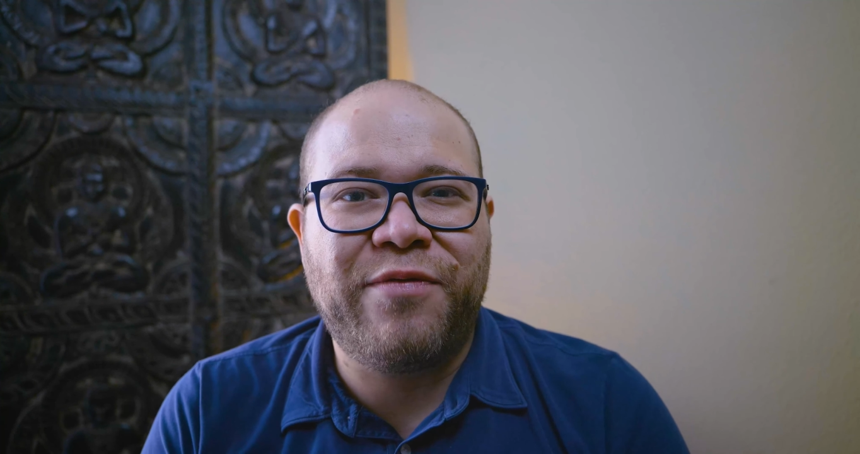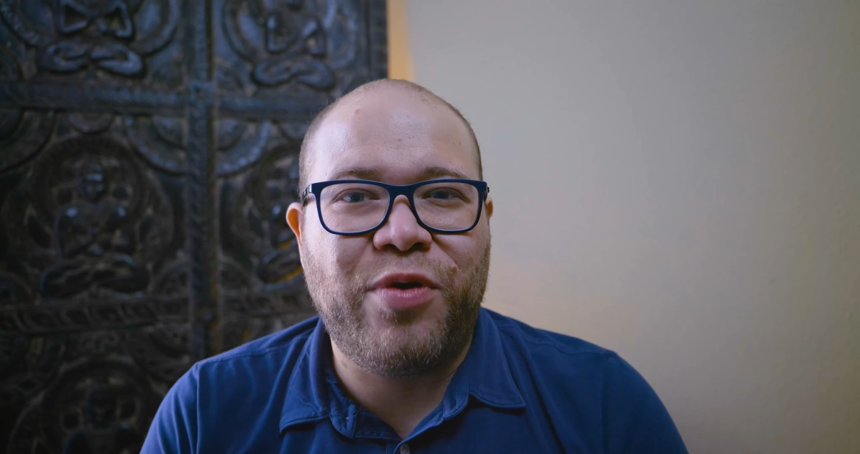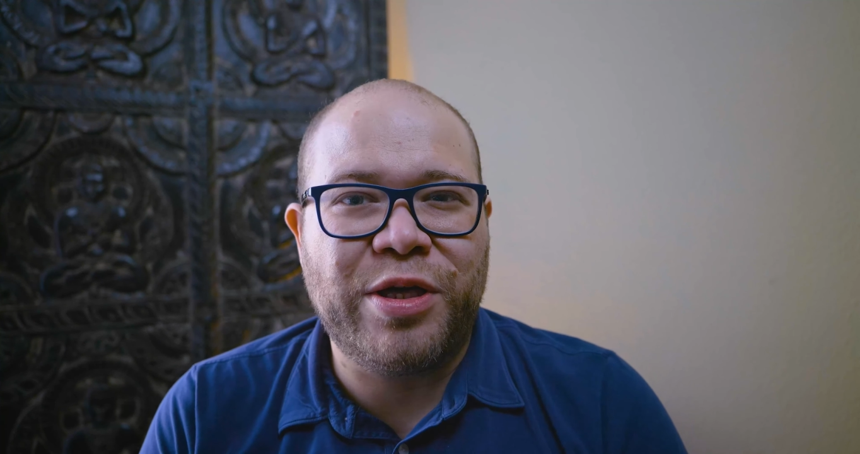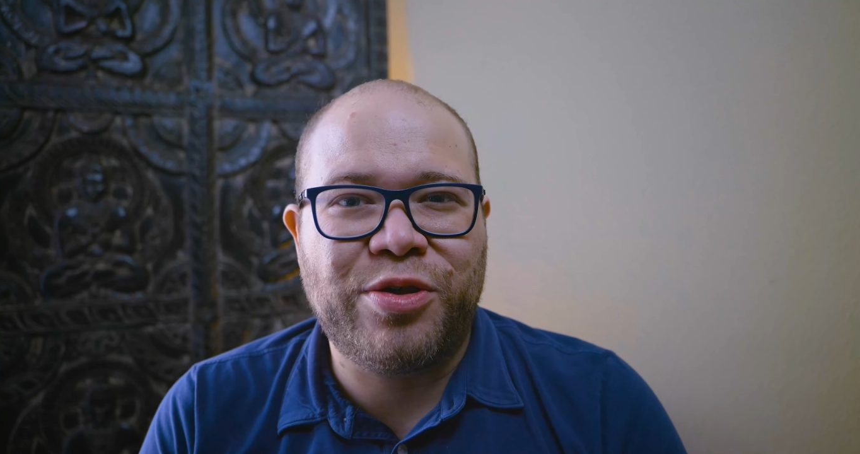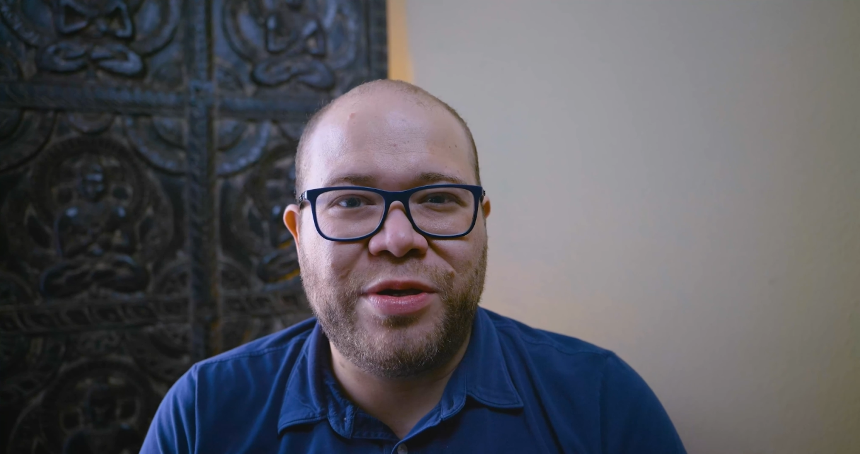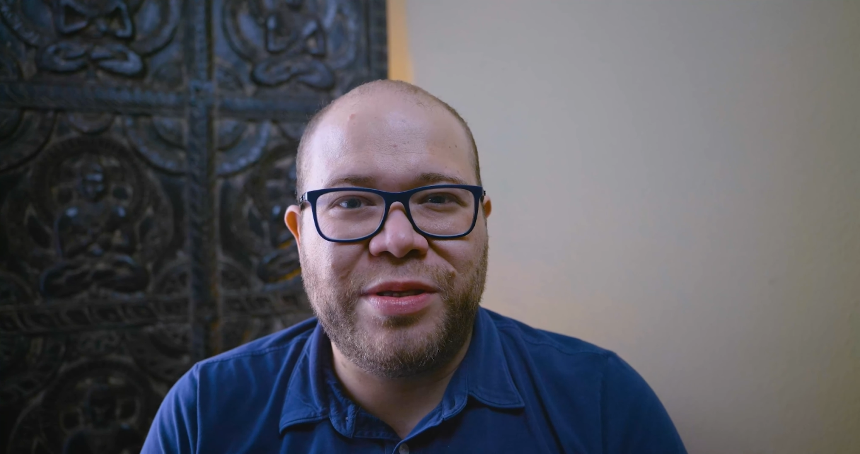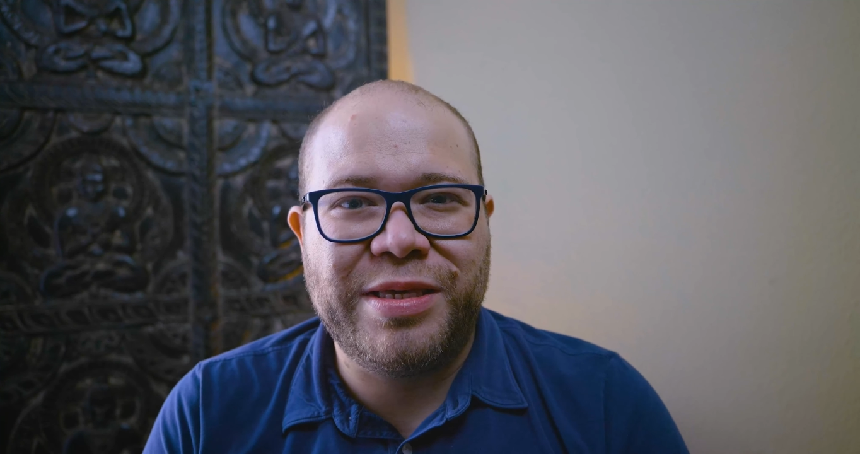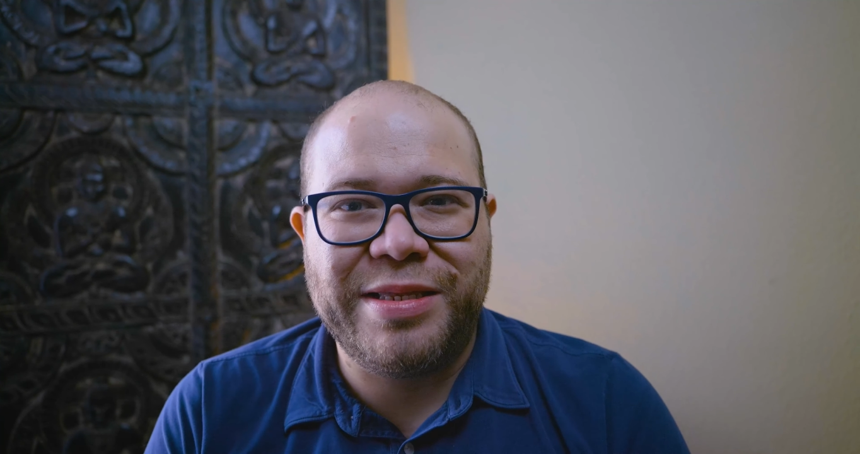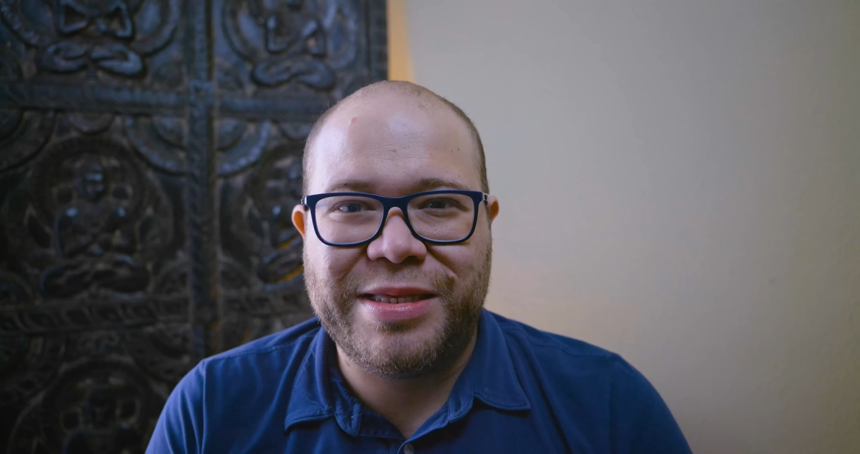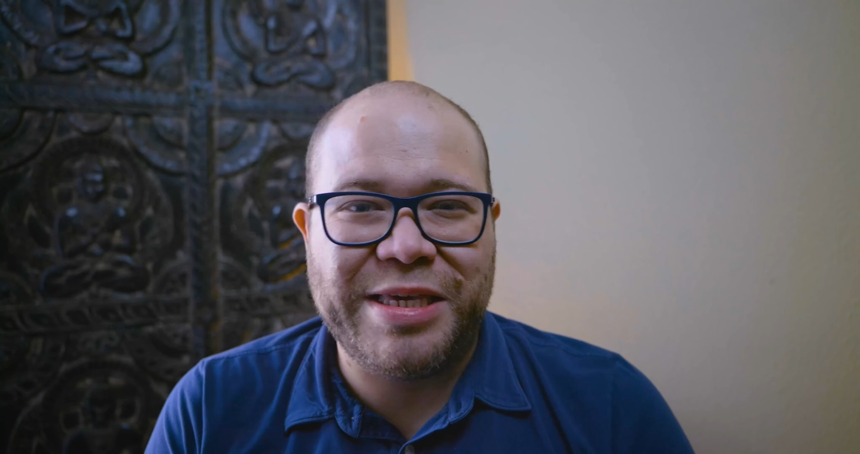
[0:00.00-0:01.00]
questions
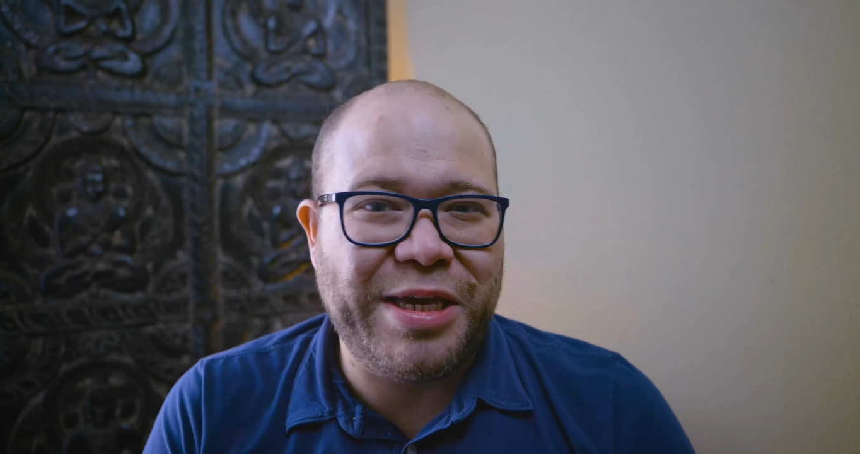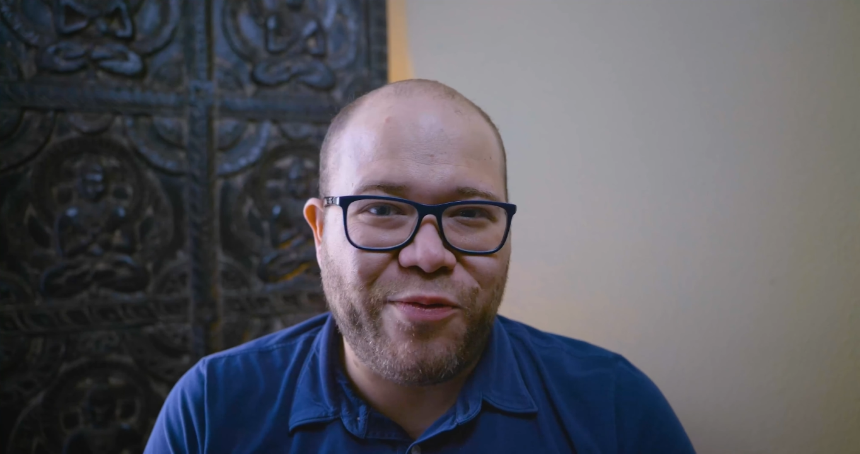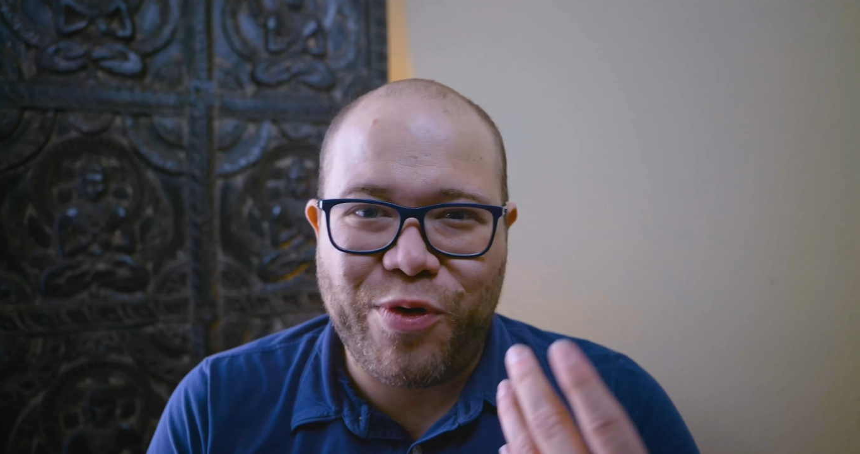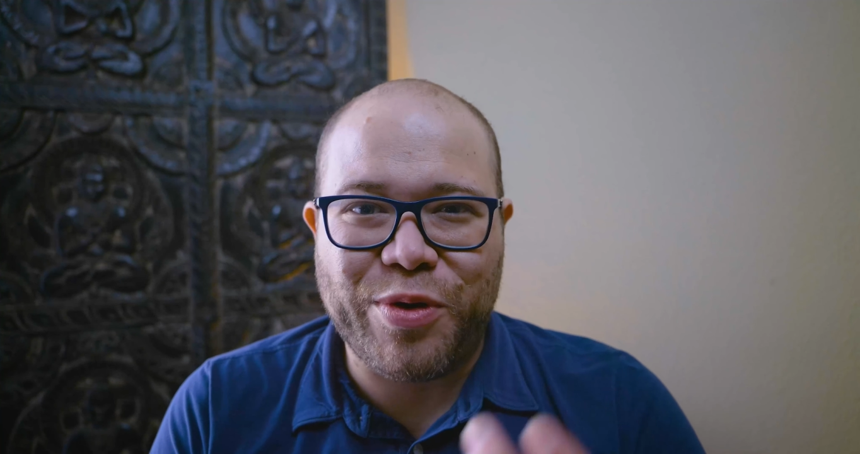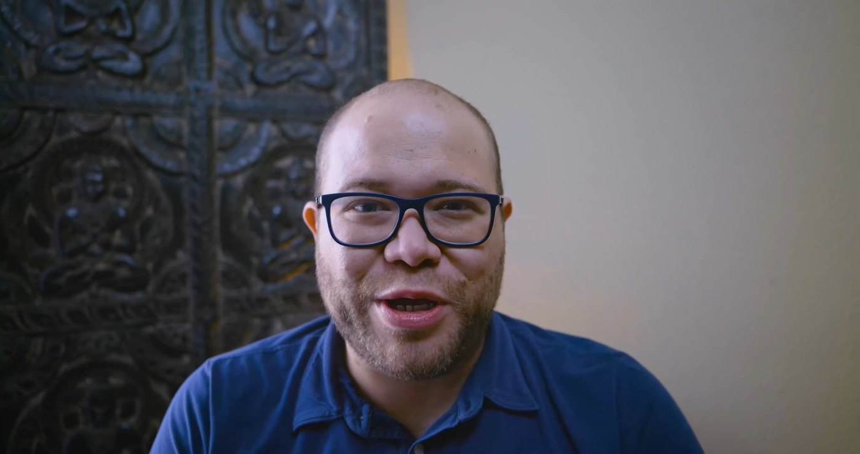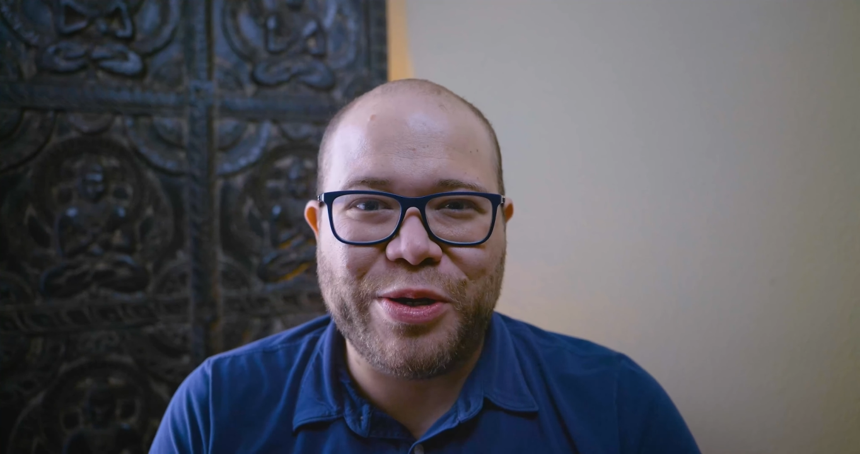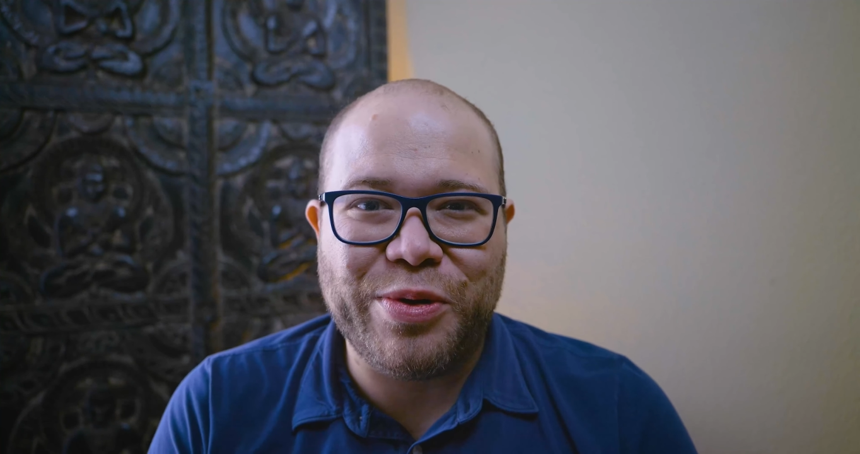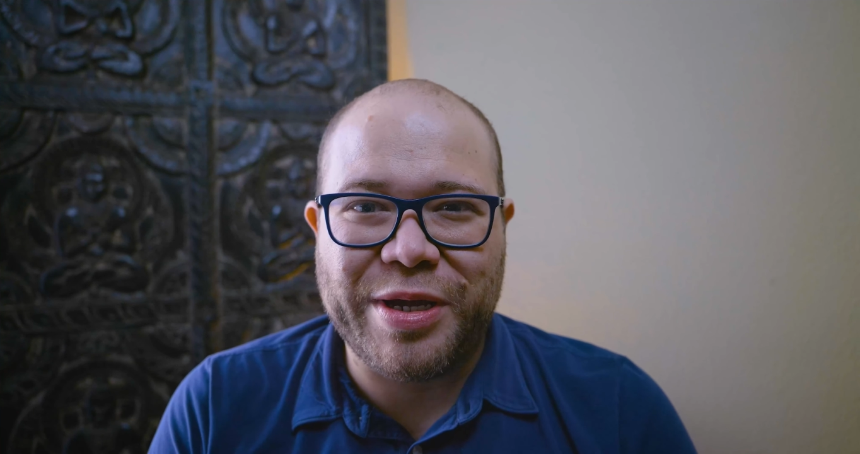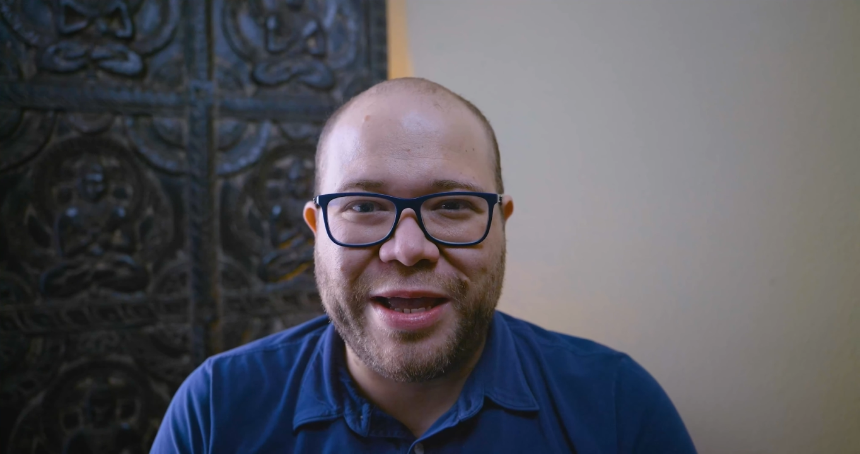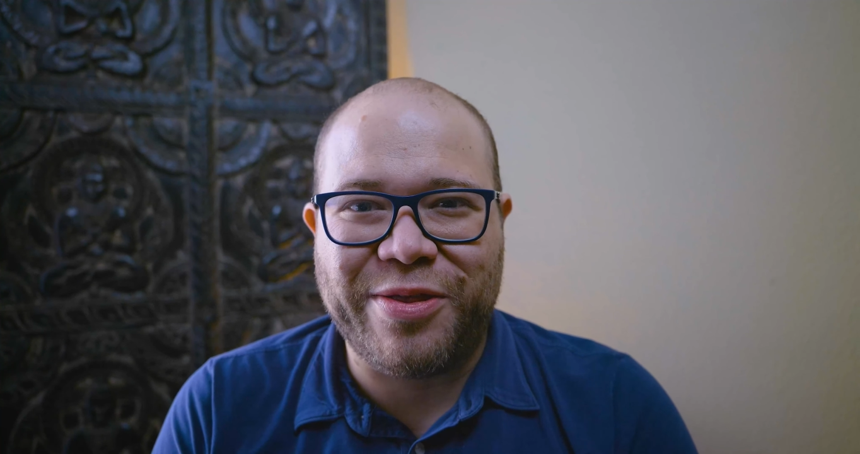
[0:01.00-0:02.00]
and seeing what we can do
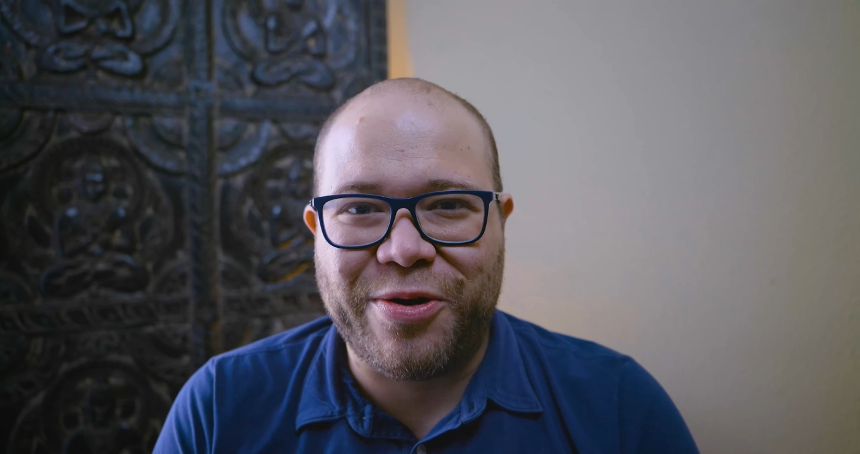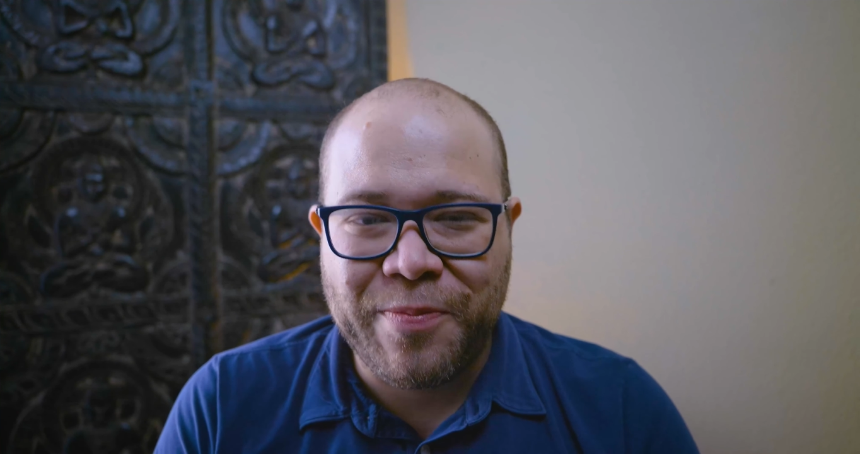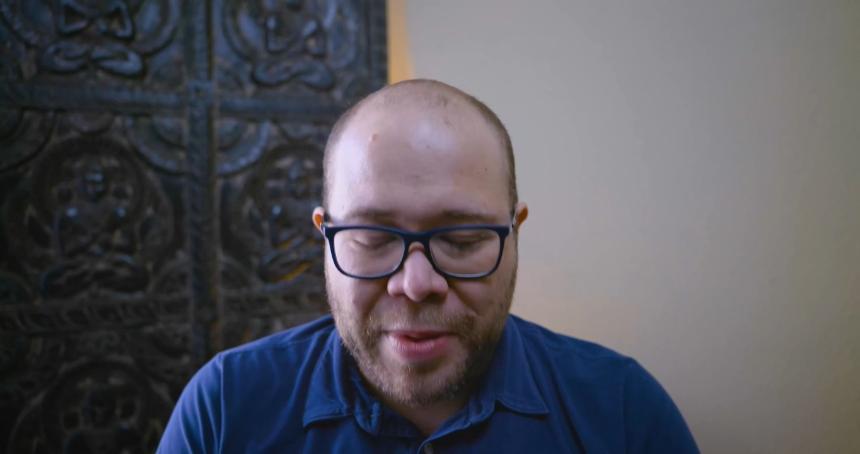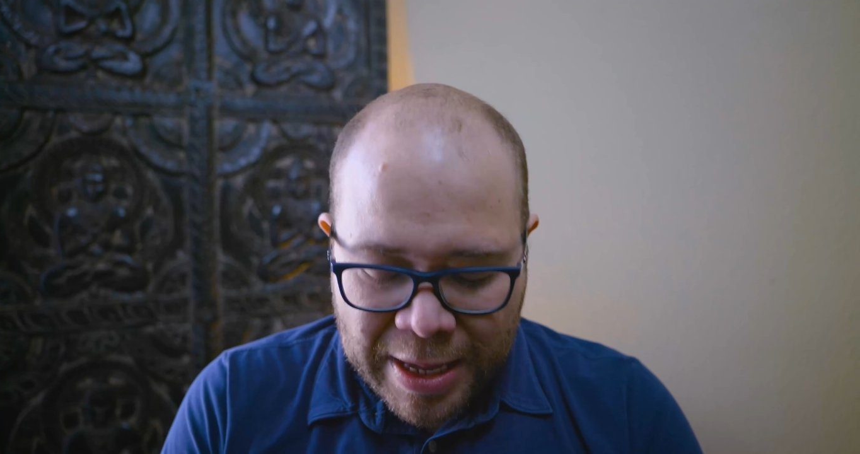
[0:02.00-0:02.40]
together.